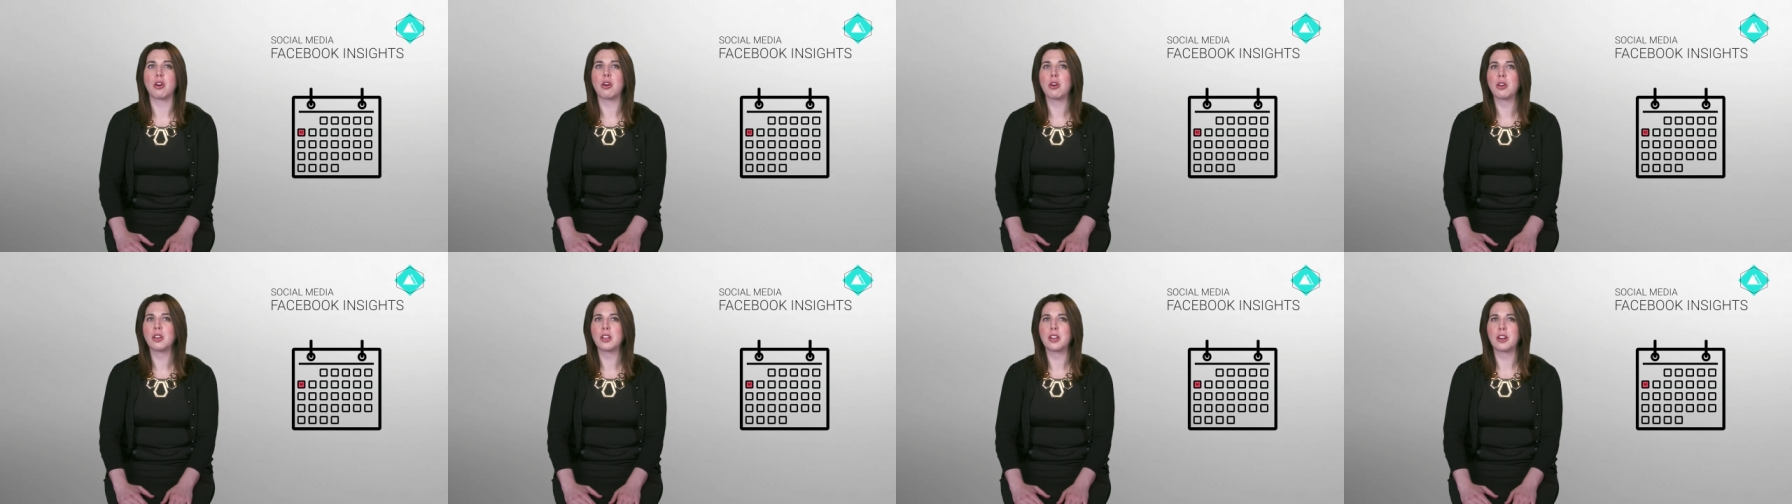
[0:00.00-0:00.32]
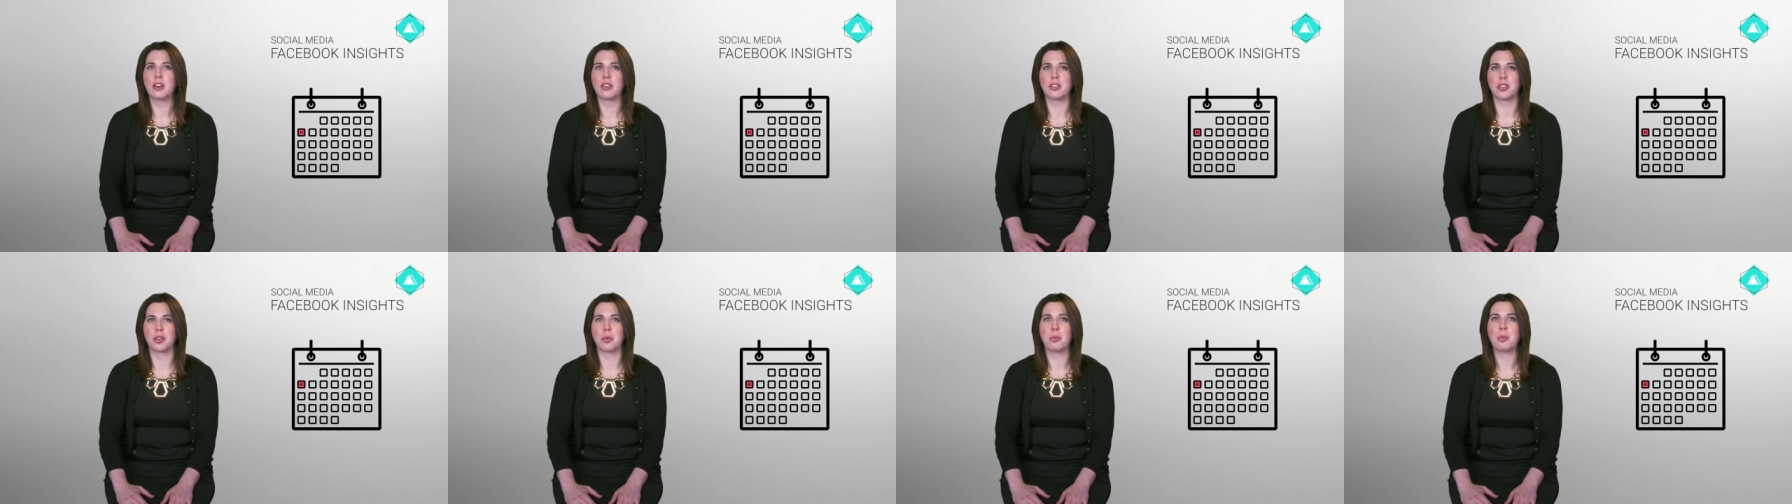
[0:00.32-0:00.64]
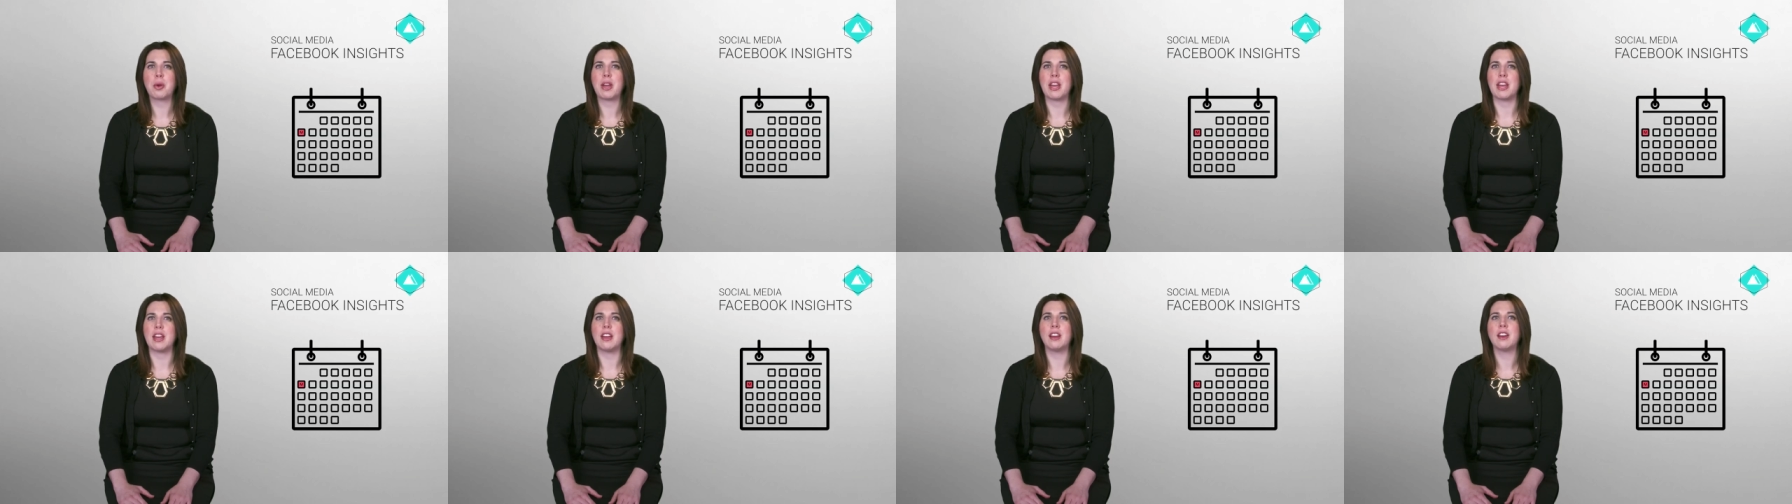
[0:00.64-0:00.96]
earlier in the
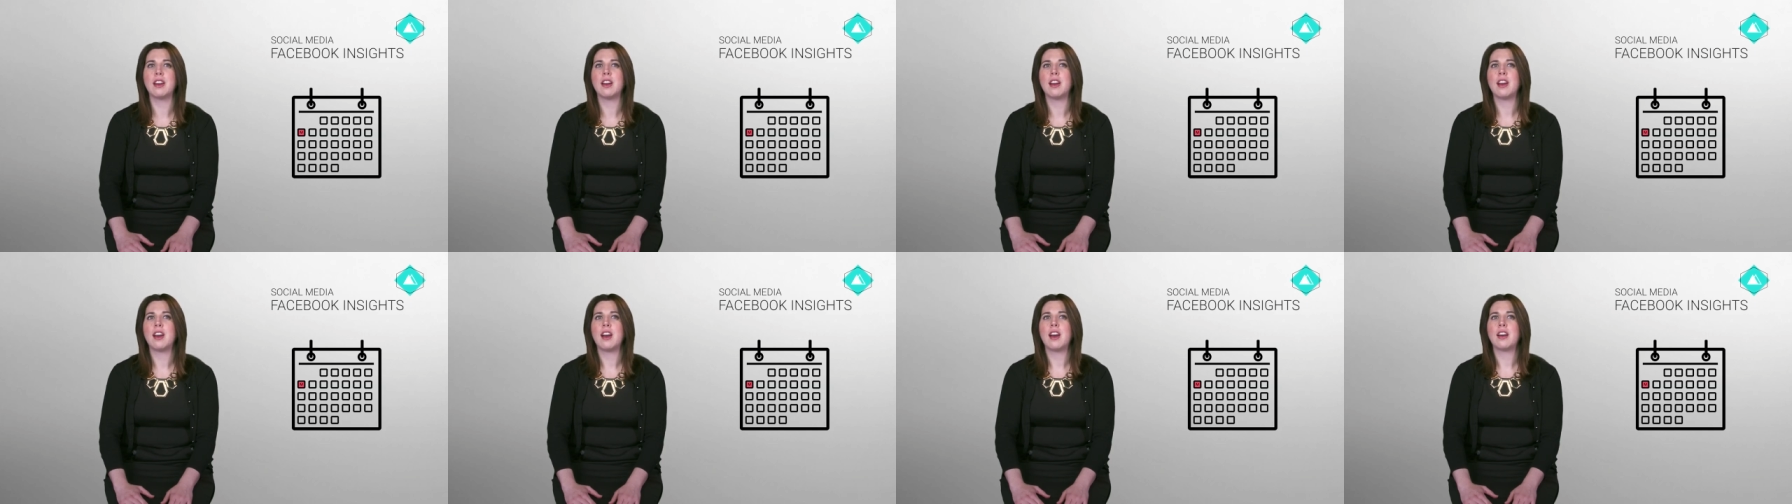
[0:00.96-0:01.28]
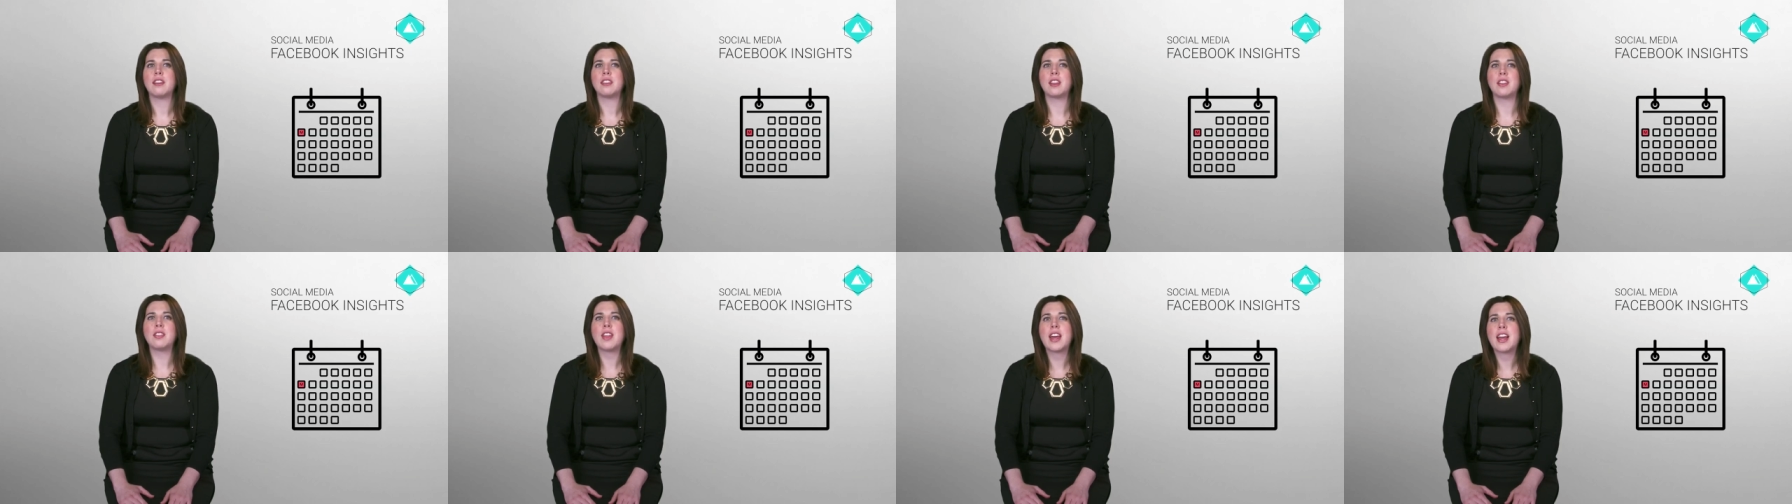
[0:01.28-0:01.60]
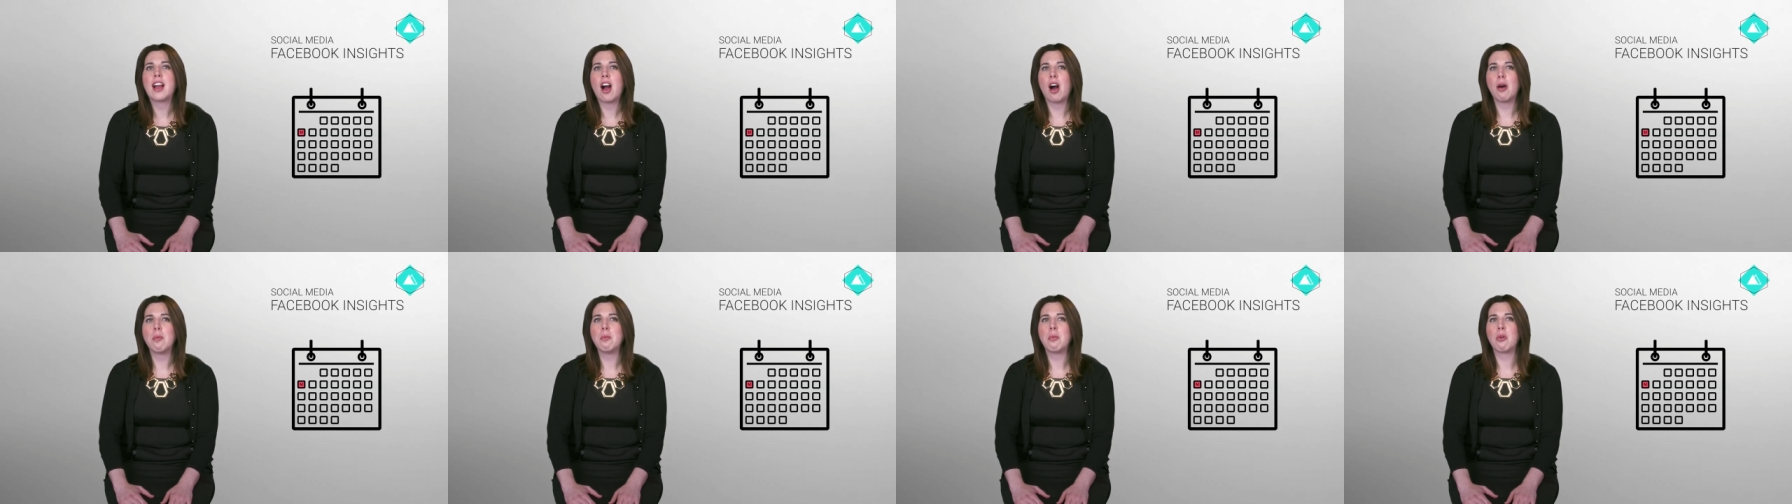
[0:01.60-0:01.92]
week, then they
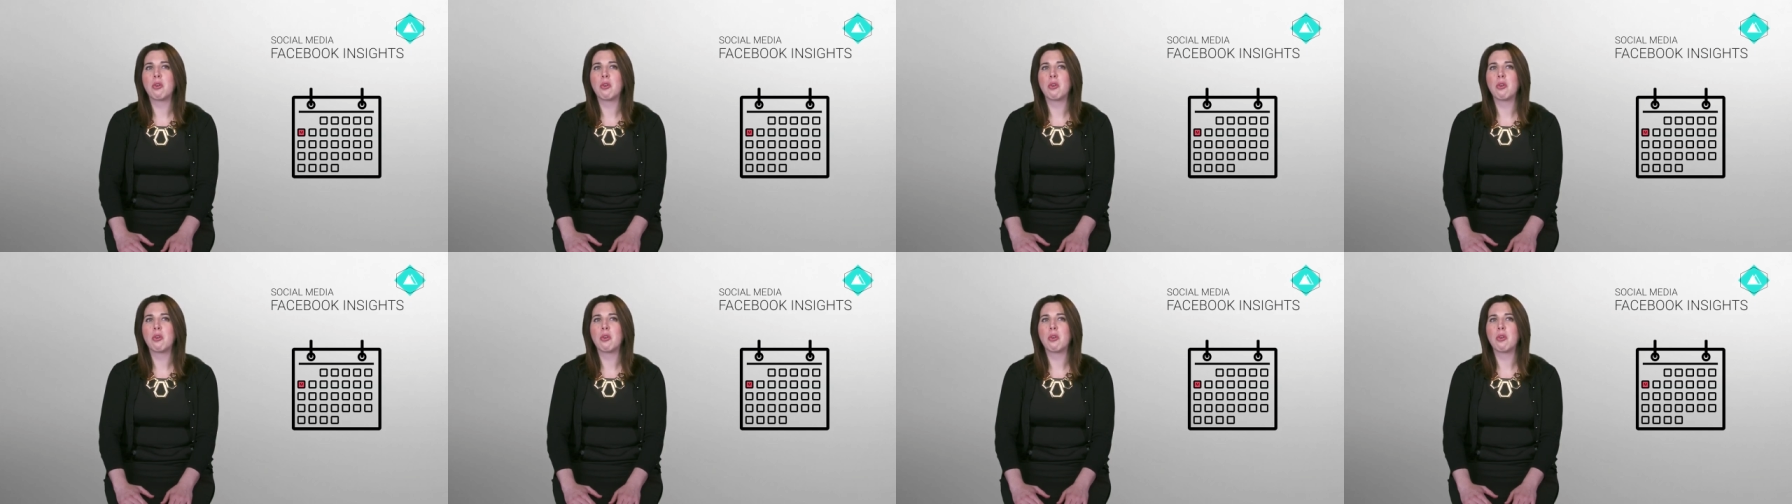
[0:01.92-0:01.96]
got